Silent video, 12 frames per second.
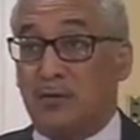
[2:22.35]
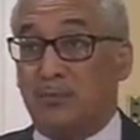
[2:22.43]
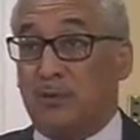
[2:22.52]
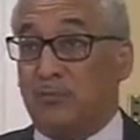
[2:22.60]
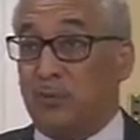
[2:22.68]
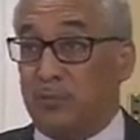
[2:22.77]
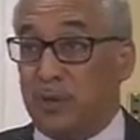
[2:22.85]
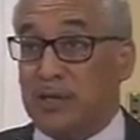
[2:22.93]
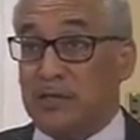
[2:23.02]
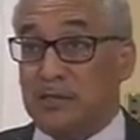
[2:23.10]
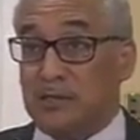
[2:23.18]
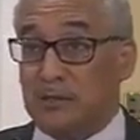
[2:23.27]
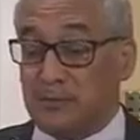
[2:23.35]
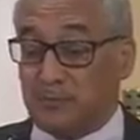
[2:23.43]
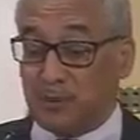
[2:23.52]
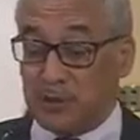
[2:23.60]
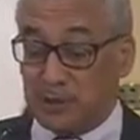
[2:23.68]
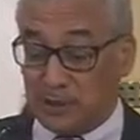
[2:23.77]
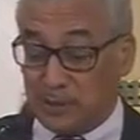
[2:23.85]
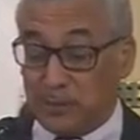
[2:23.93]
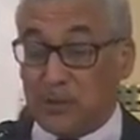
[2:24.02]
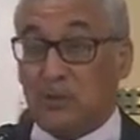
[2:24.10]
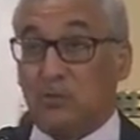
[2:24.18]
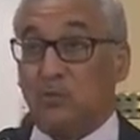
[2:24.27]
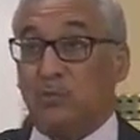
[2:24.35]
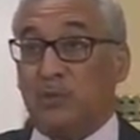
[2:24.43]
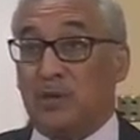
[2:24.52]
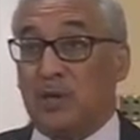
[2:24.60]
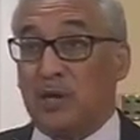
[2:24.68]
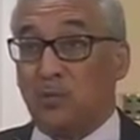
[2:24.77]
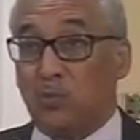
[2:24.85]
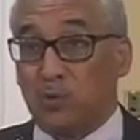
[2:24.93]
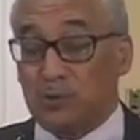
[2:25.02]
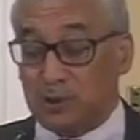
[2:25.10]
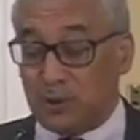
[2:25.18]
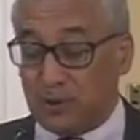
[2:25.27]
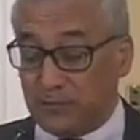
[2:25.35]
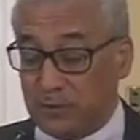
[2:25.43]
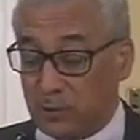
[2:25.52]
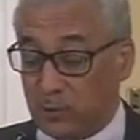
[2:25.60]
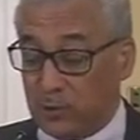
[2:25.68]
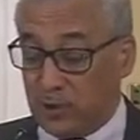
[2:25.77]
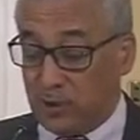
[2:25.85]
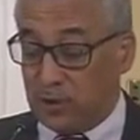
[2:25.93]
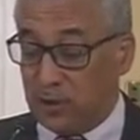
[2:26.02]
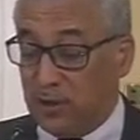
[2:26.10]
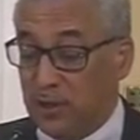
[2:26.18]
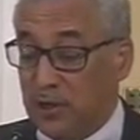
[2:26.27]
but if we pass the pending bill, we'll be a lot worse off than we are.